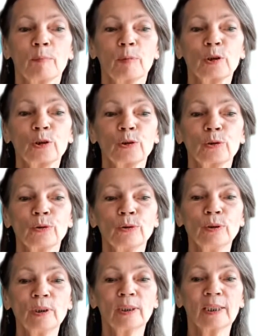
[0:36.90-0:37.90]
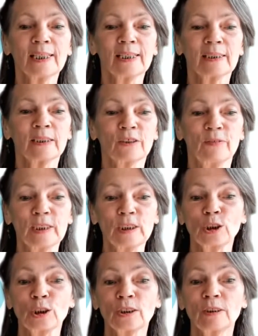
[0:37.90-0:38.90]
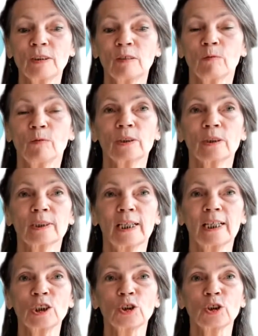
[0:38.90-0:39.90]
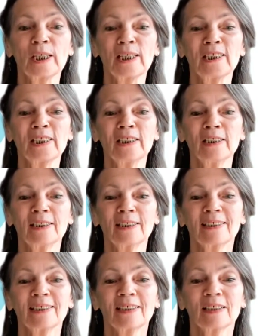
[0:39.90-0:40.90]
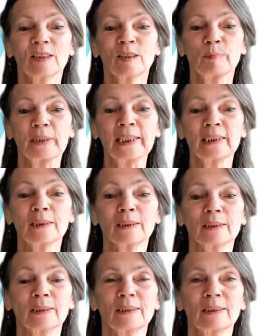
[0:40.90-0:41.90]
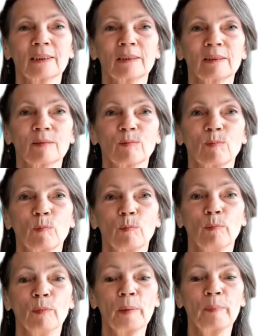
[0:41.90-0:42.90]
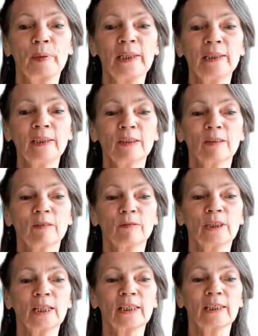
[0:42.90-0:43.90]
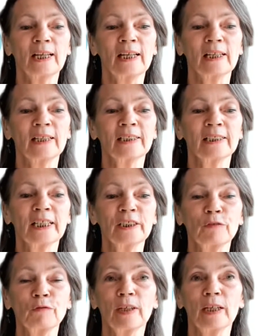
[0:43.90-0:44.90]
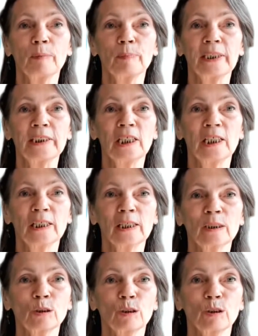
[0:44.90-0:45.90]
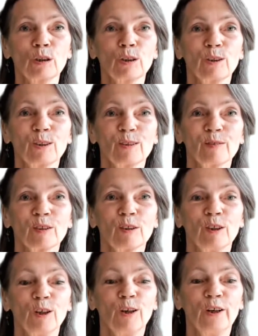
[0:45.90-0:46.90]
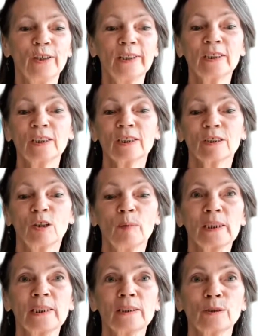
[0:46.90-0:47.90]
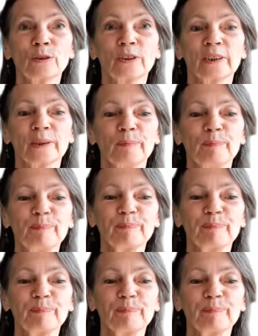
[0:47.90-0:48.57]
pursue the question, what is actually practiced? Maybe we can identify parallels or common history.